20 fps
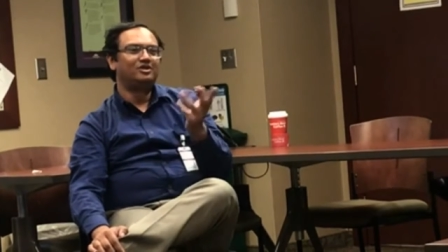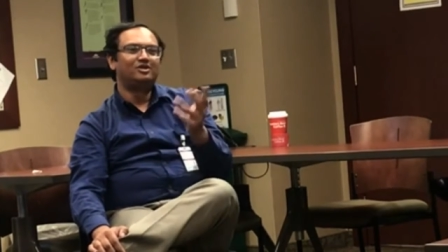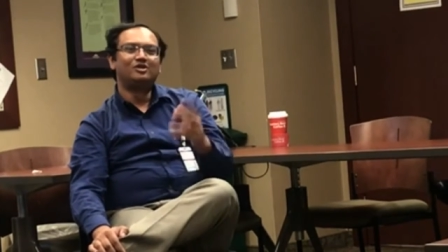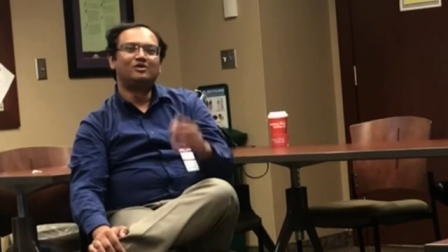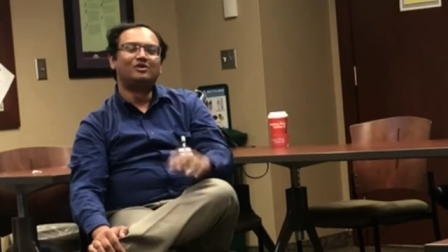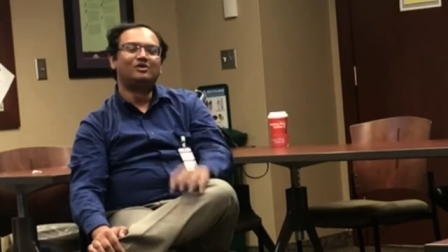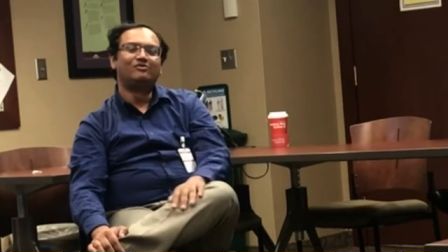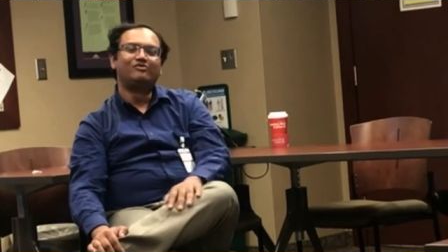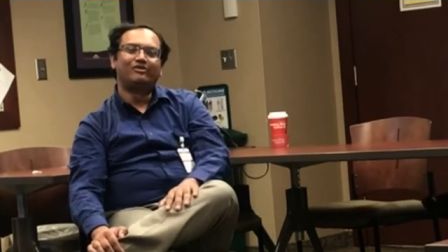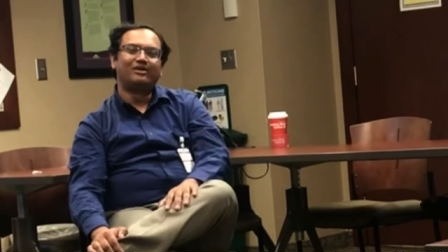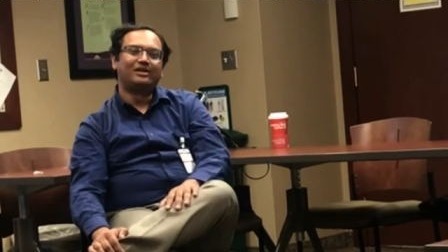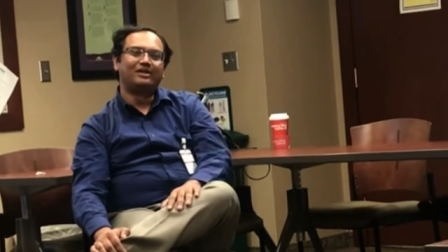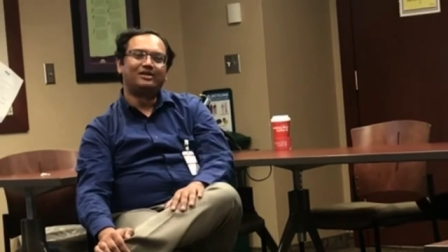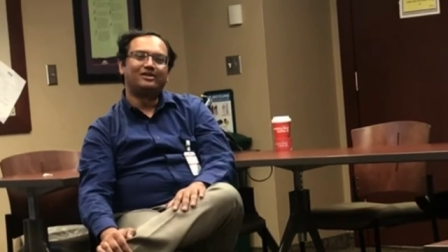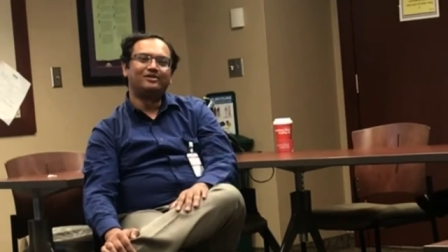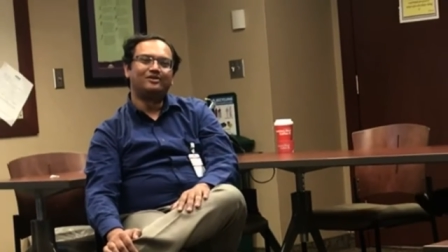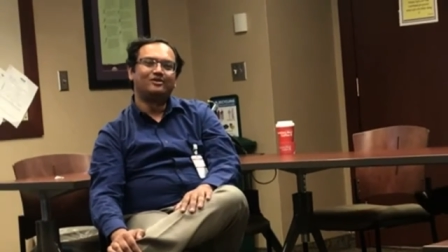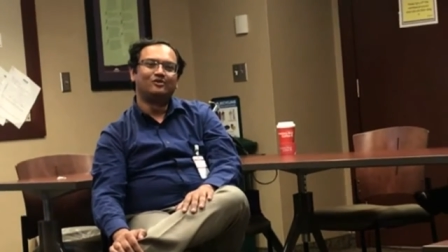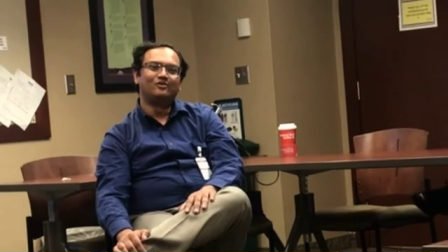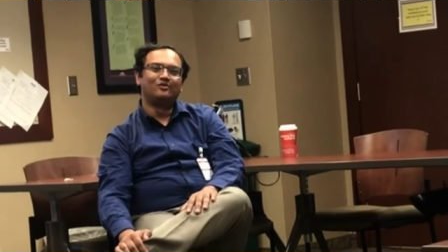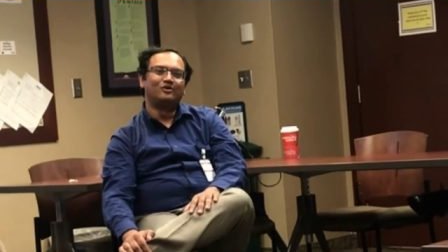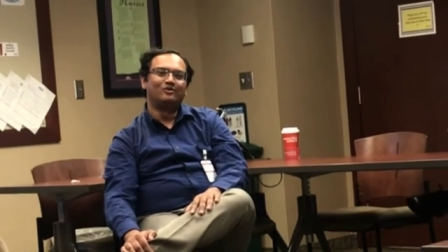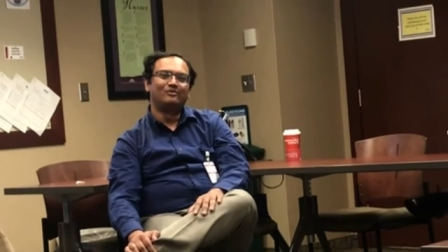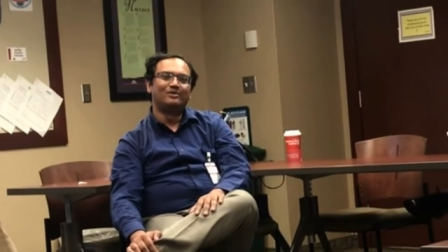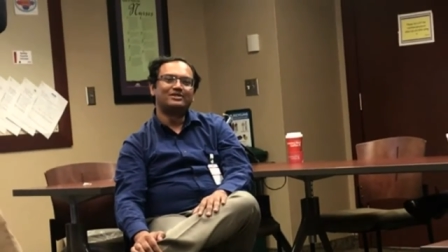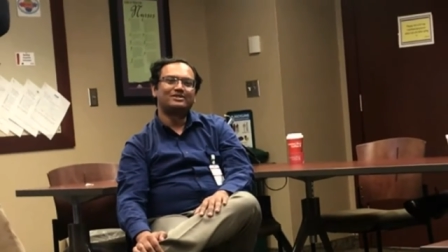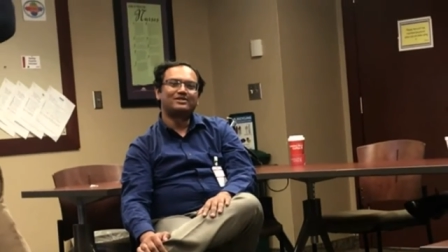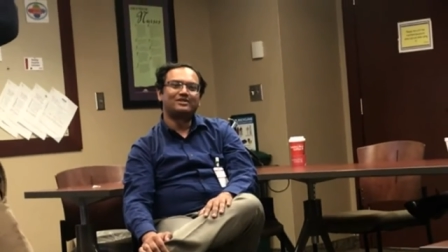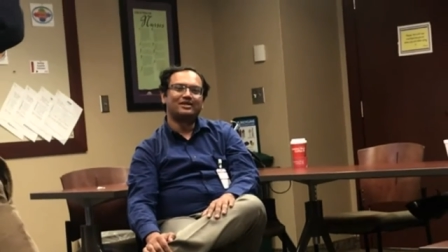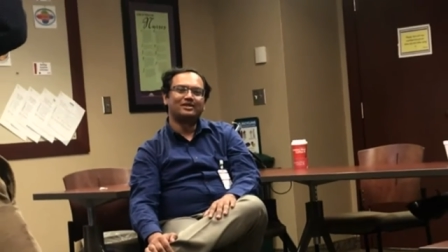you will fail it, you will
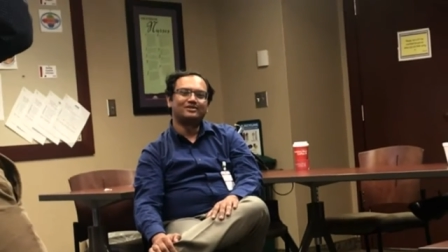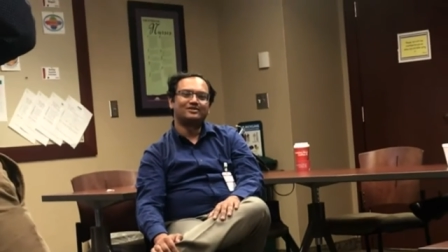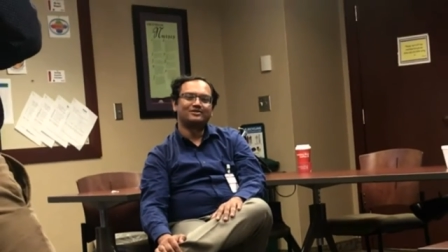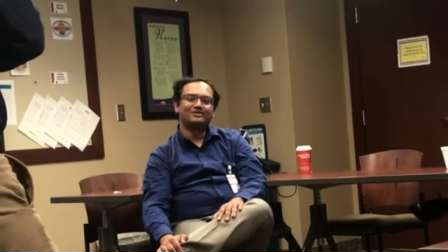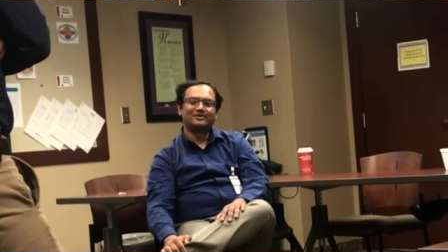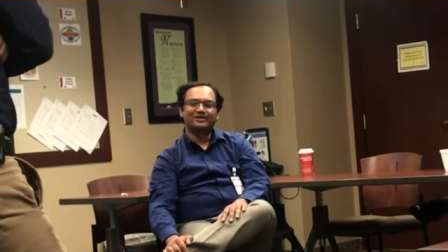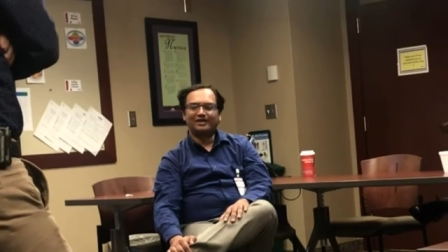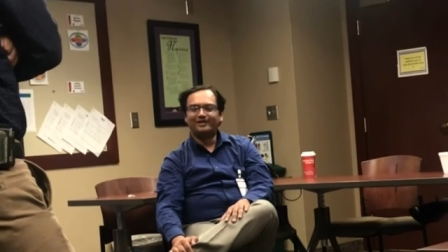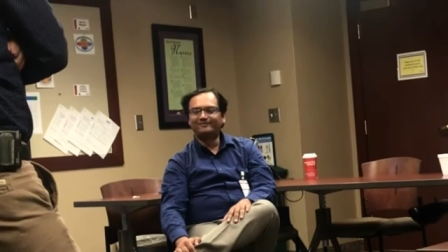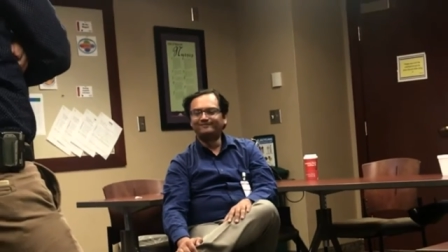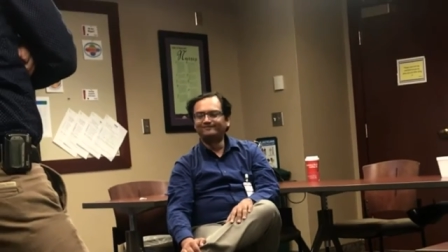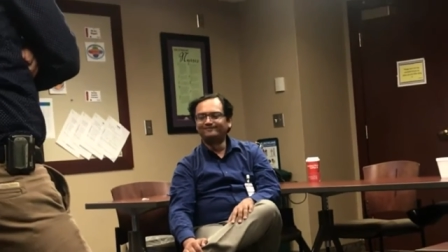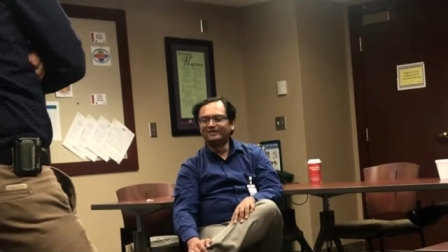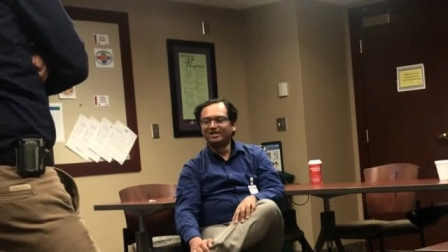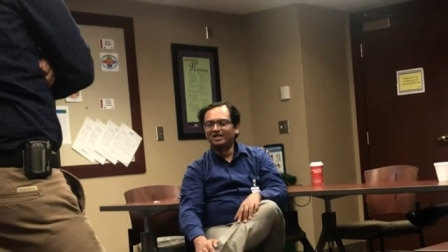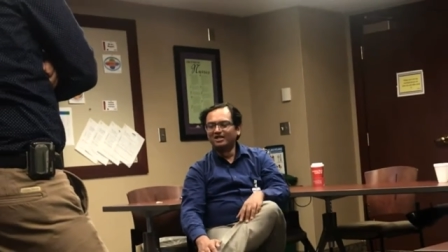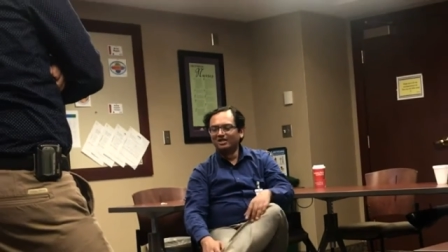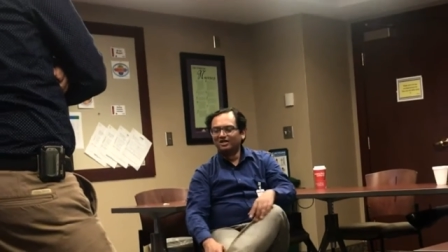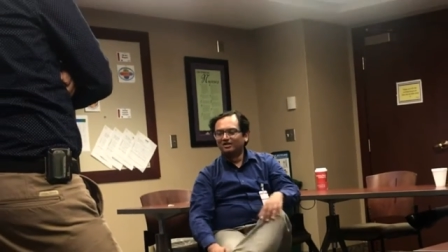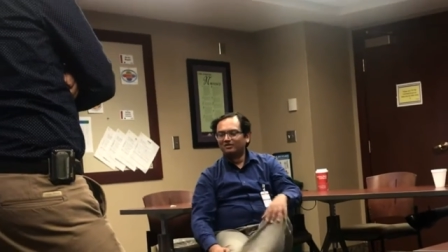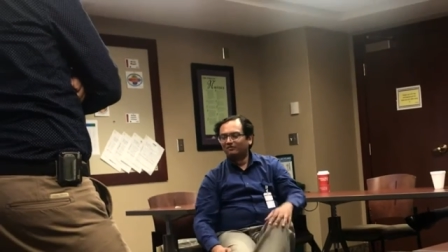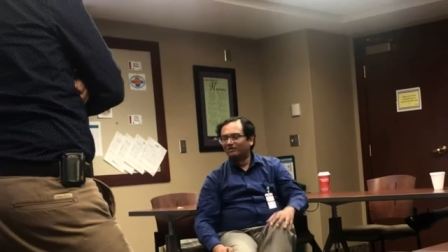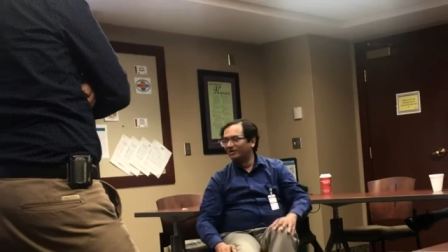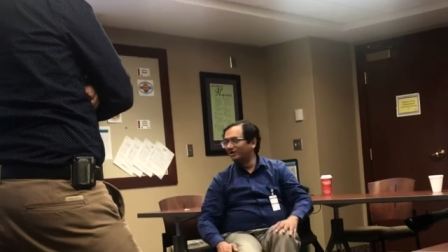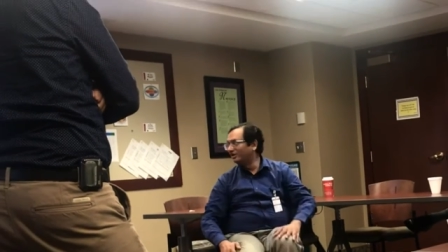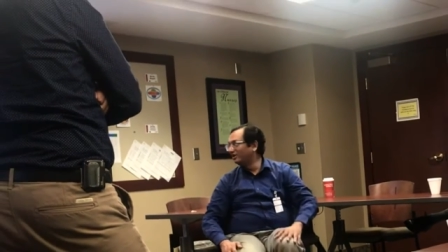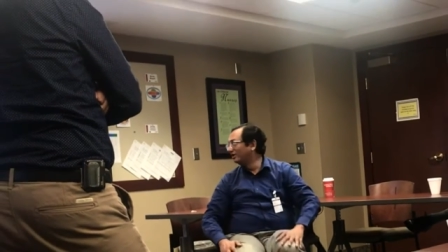miss things, okay? Very